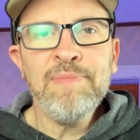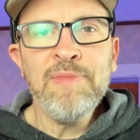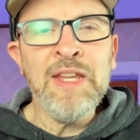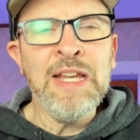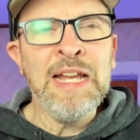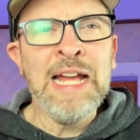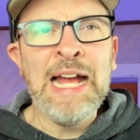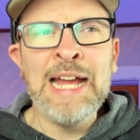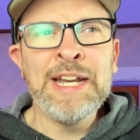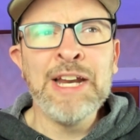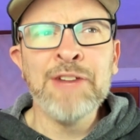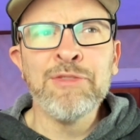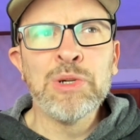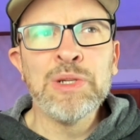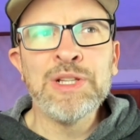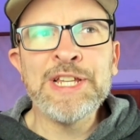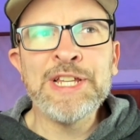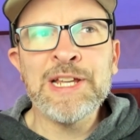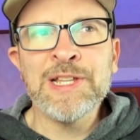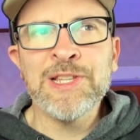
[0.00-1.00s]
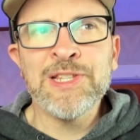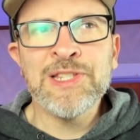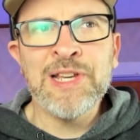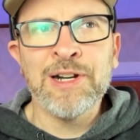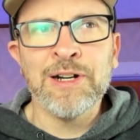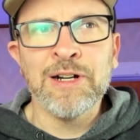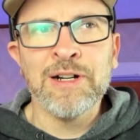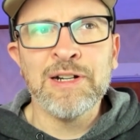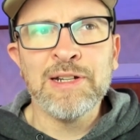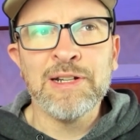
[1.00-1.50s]
I never really
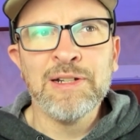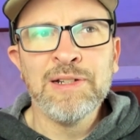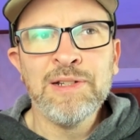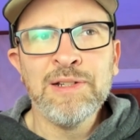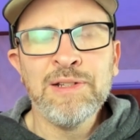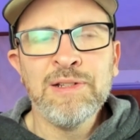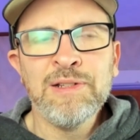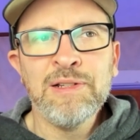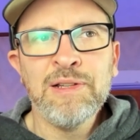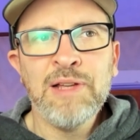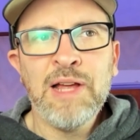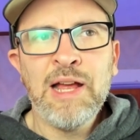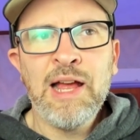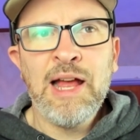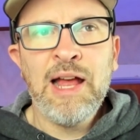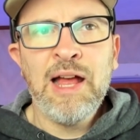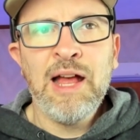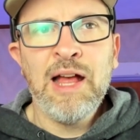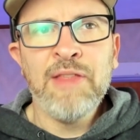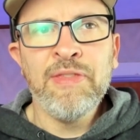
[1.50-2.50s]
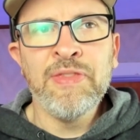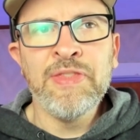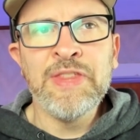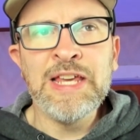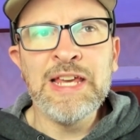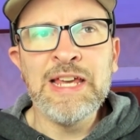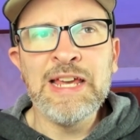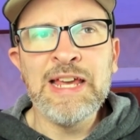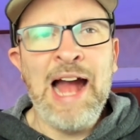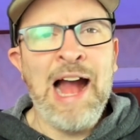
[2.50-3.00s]
considered
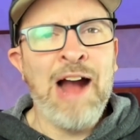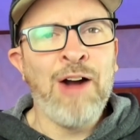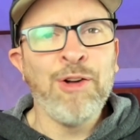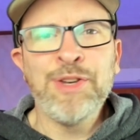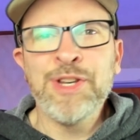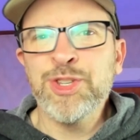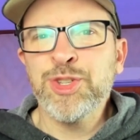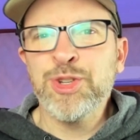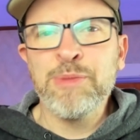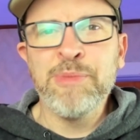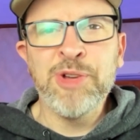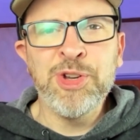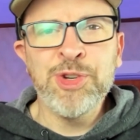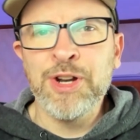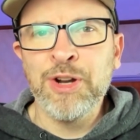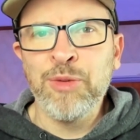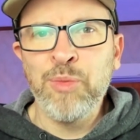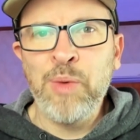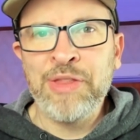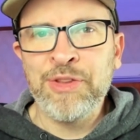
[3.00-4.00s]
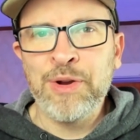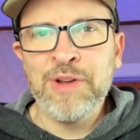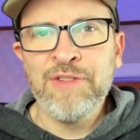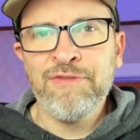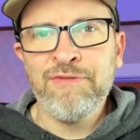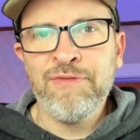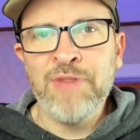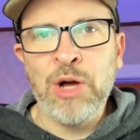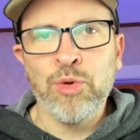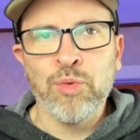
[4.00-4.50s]
the out distribution and whether it
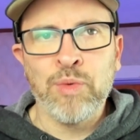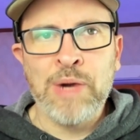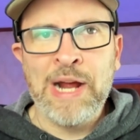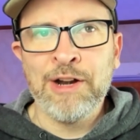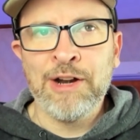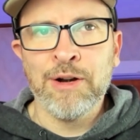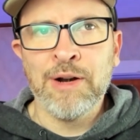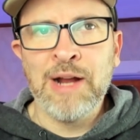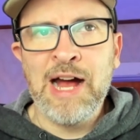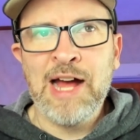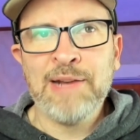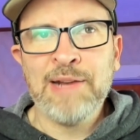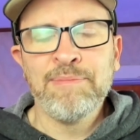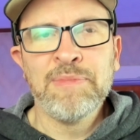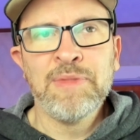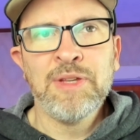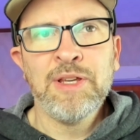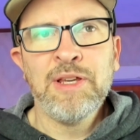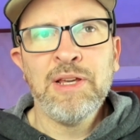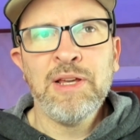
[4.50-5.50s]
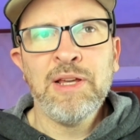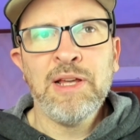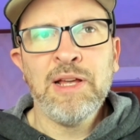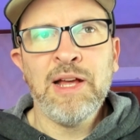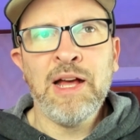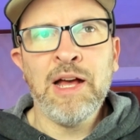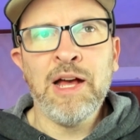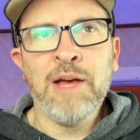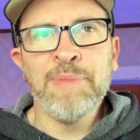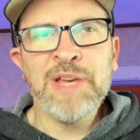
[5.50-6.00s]
felt right or not,
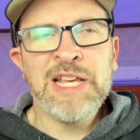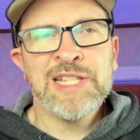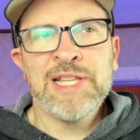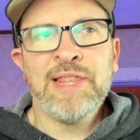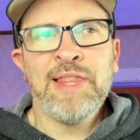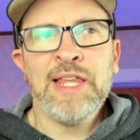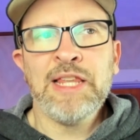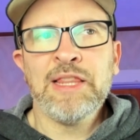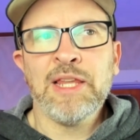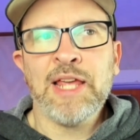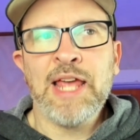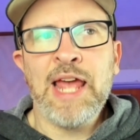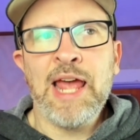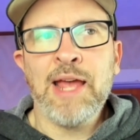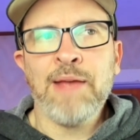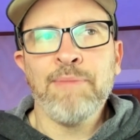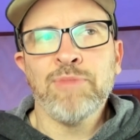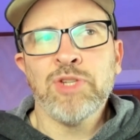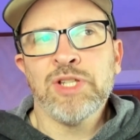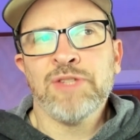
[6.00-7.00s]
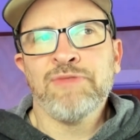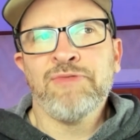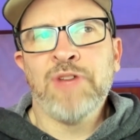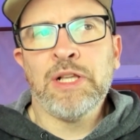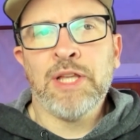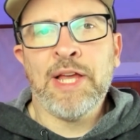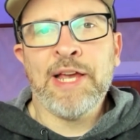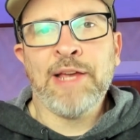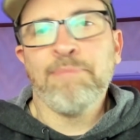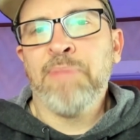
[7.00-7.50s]
because I think the game just
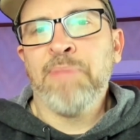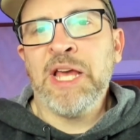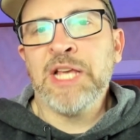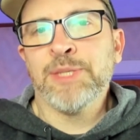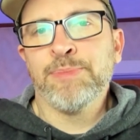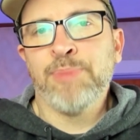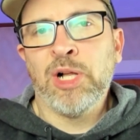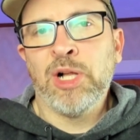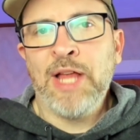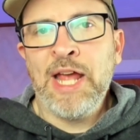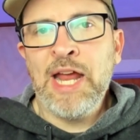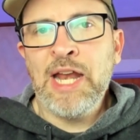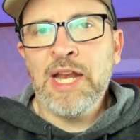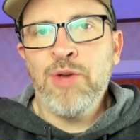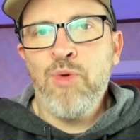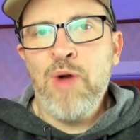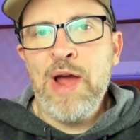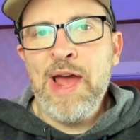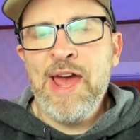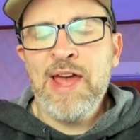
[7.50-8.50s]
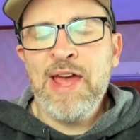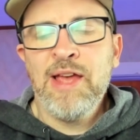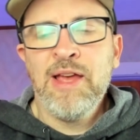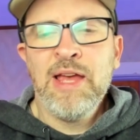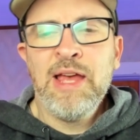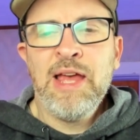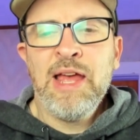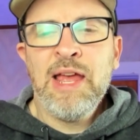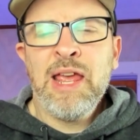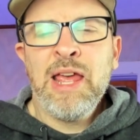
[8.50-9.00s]
felt like baseball anyway.
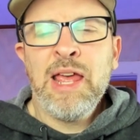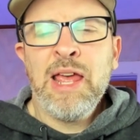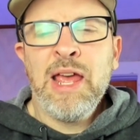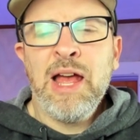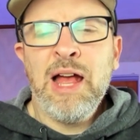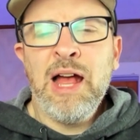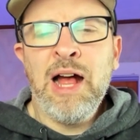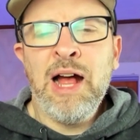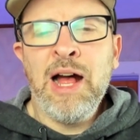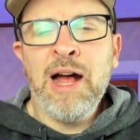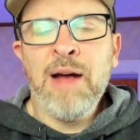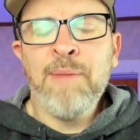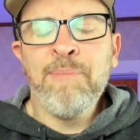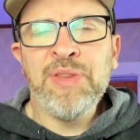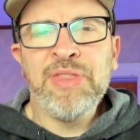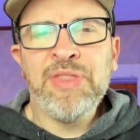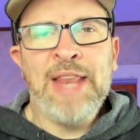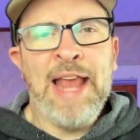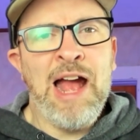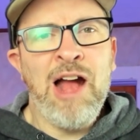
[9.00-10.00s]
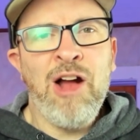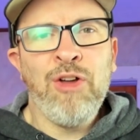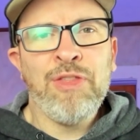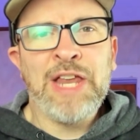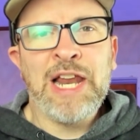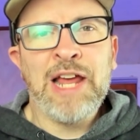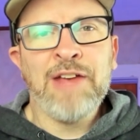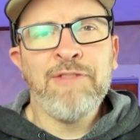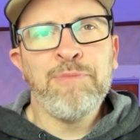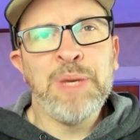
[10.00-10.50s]
But now
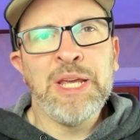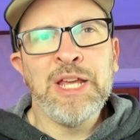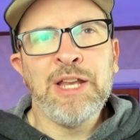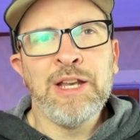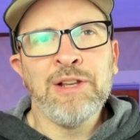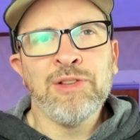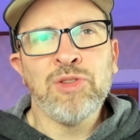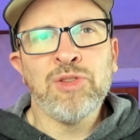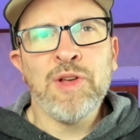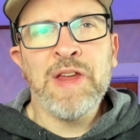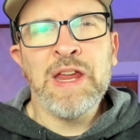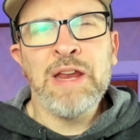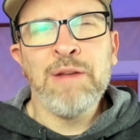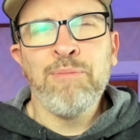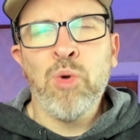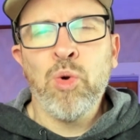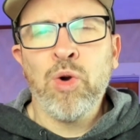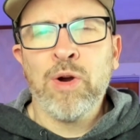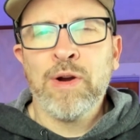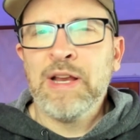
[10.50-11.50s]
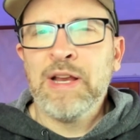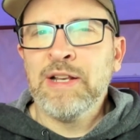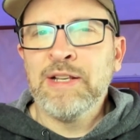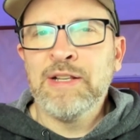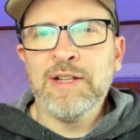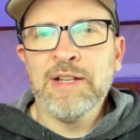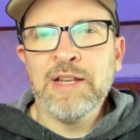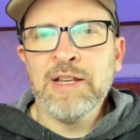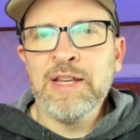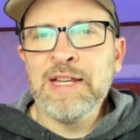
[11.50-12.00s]
that I've been looking more
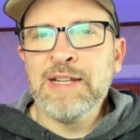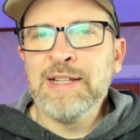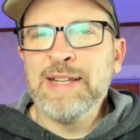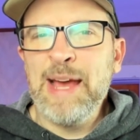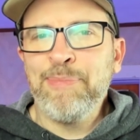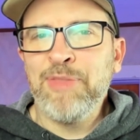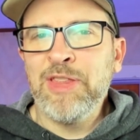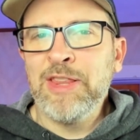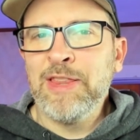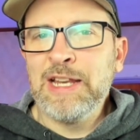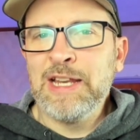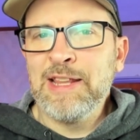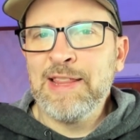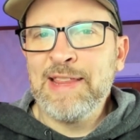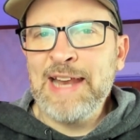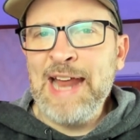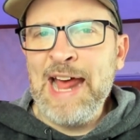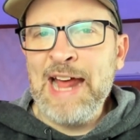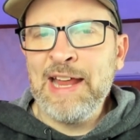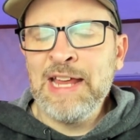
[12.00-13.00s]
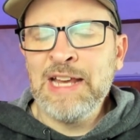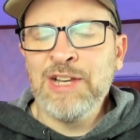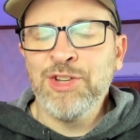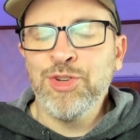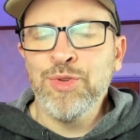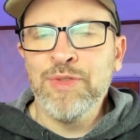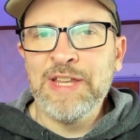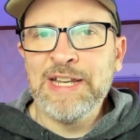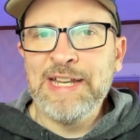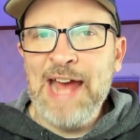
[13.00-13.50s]
in depth
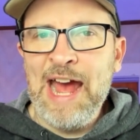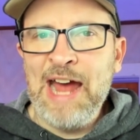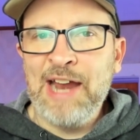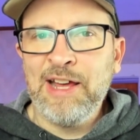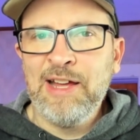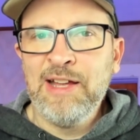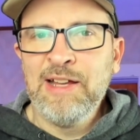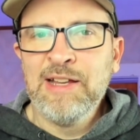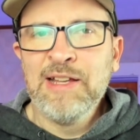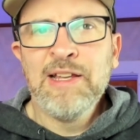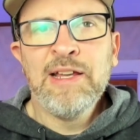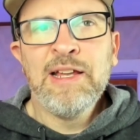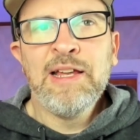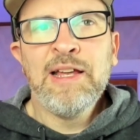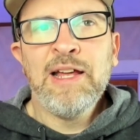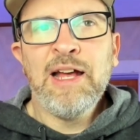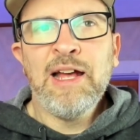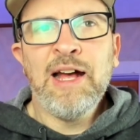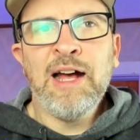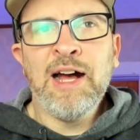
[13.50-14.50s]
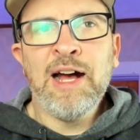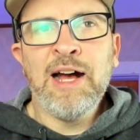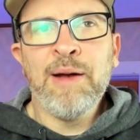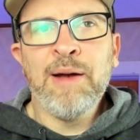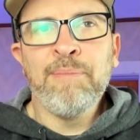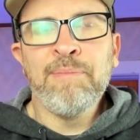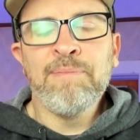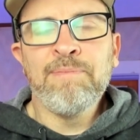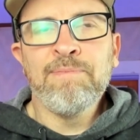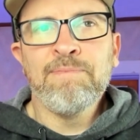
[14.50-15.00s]
into the data,
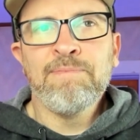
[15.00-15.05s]
um,